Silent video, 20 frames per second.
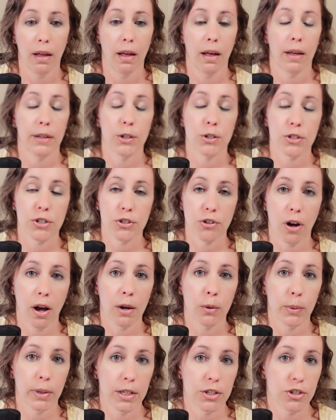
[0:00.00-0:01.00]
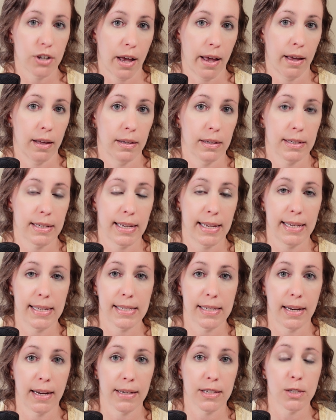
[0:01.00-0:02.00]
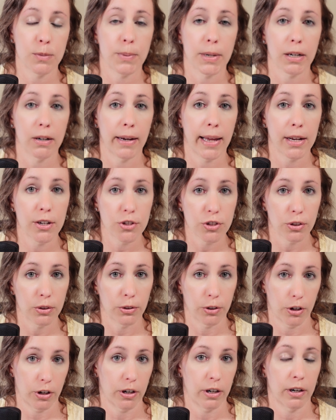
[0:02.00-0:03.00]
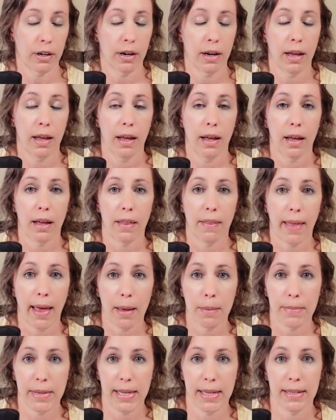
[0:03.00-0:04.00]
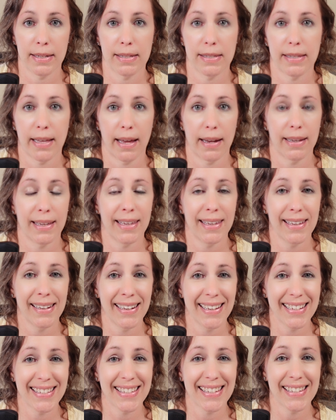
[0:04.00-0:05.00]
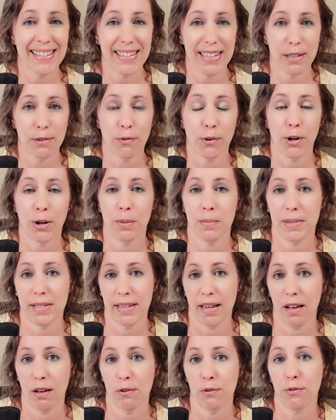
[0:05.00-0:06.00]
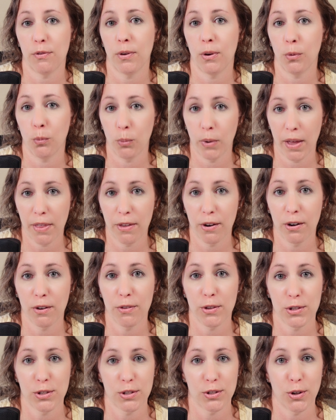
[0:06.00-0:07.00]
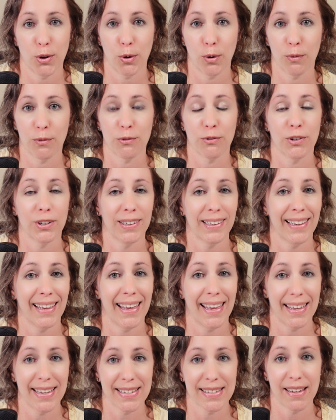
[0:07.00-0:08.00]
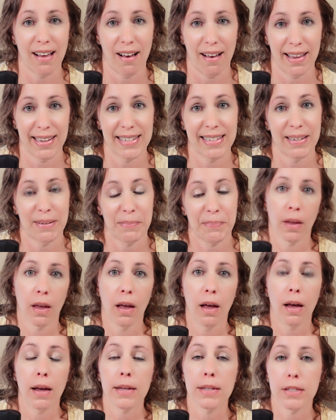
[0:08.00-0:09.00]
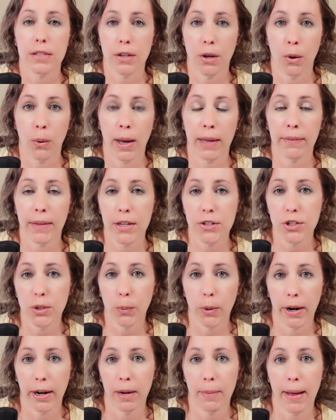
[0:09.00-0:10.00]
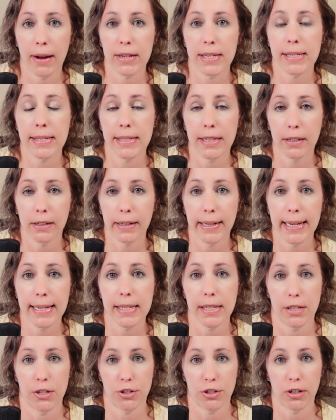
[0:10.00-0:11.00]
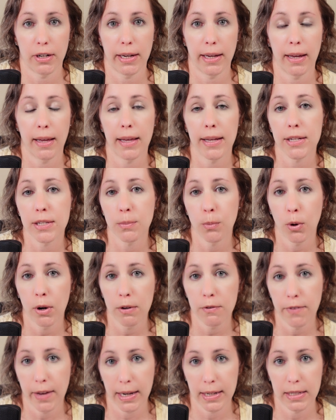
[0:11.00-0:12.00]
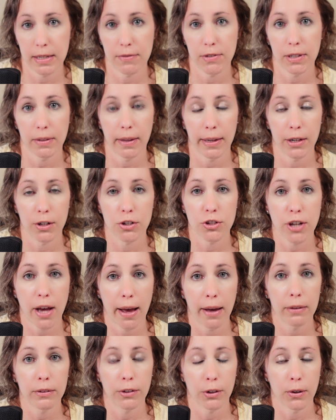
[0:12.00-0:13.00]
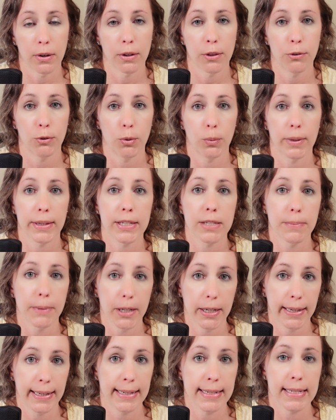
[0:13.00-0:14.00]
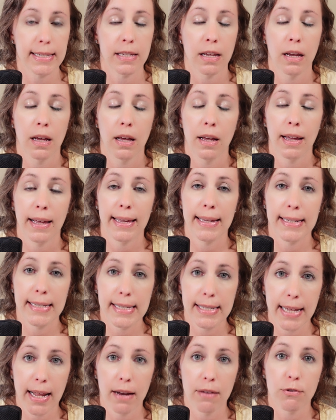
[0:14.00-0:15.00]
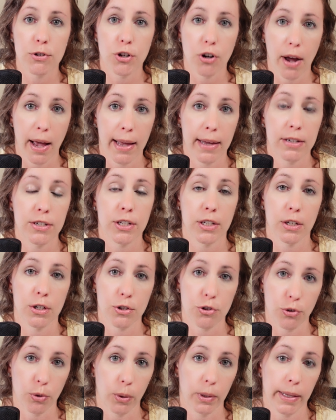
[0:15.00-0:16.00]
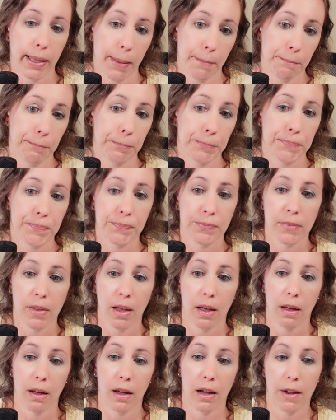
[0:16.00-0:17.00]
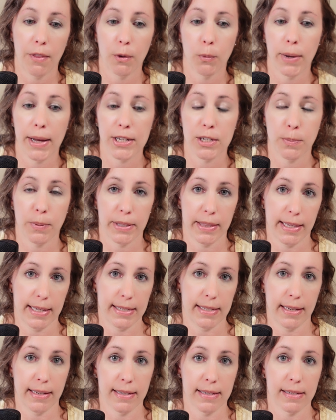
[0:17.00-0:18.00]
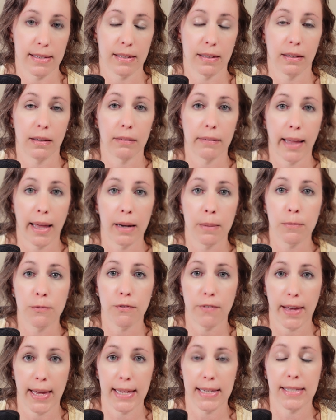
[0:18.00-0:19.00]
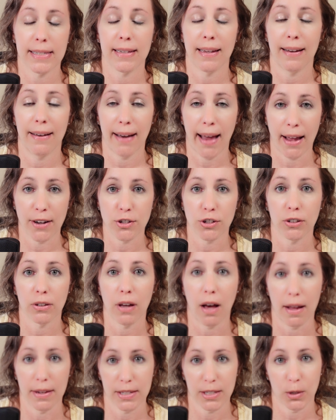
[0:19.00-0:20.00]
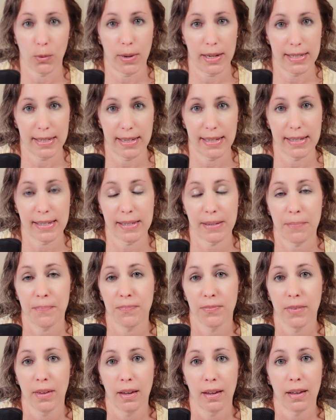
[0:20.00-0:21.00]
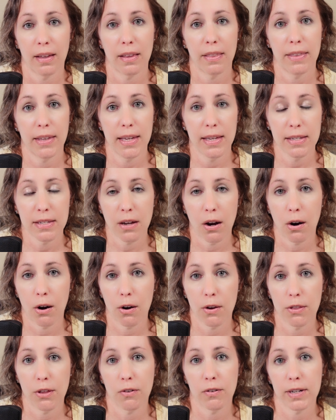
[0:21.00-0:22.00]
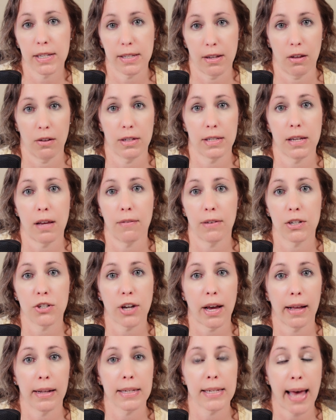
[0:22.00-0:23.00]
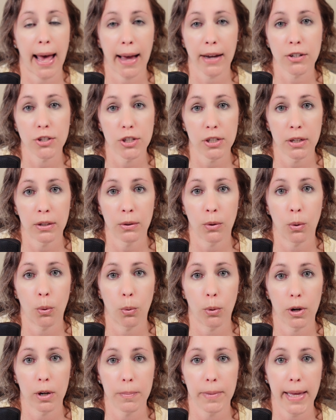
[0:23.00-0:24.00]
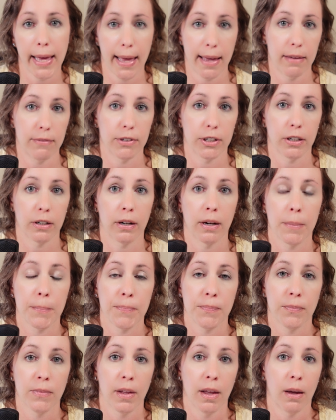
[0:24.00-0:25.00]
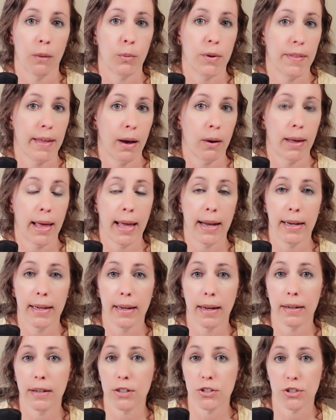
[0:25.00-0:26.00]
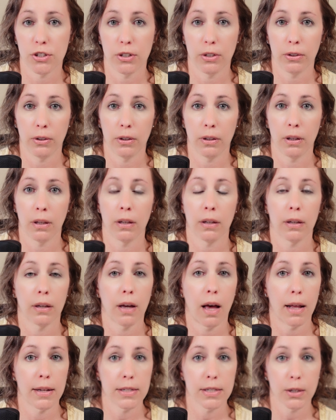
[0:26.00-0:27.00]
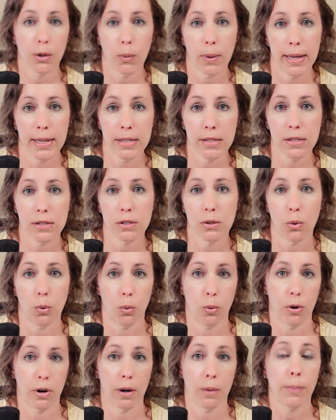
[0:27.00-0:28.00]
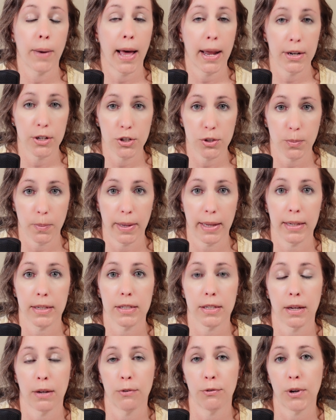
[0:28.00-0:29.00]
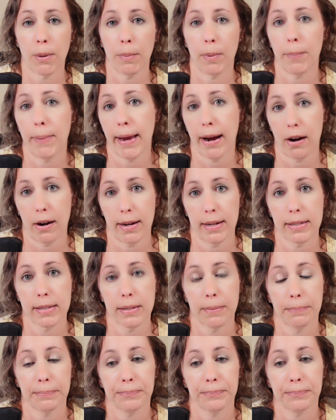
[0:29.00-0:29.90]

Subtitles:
Your strong-willed child is an experiential learner. That means that he needs to see for himself whether the stove really is hot. Yeah. So unless you're worried about a serious injury, it's more effective to let your child learn through experience instead of trying to control him. Another way to put this is, let him face natural consequences. These are the result of a child's action or behavior without any additional consequence or punishment from a parent.